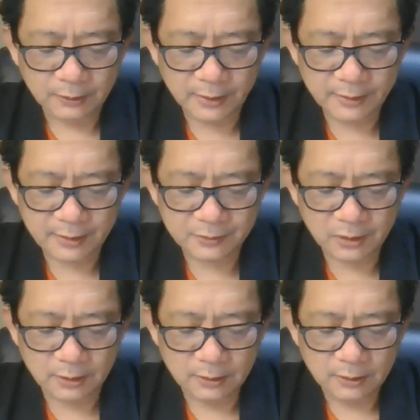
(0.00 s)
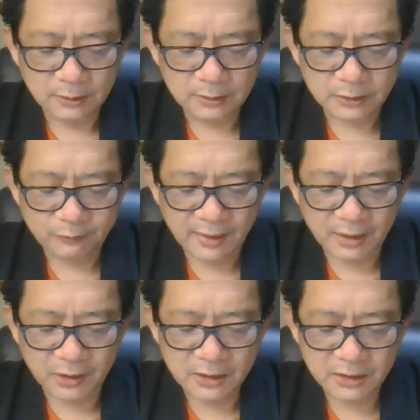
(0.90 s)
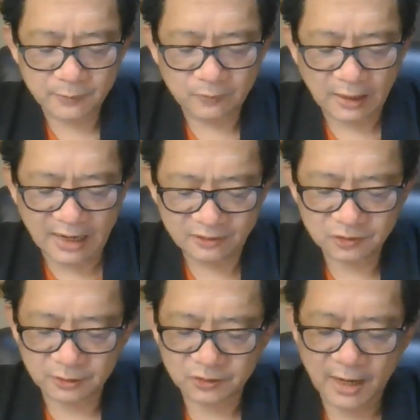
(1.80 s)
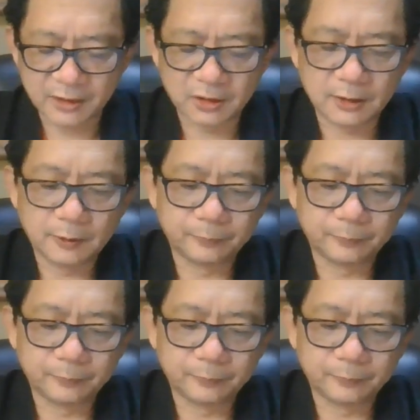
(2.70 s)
Dynasty civilization and society.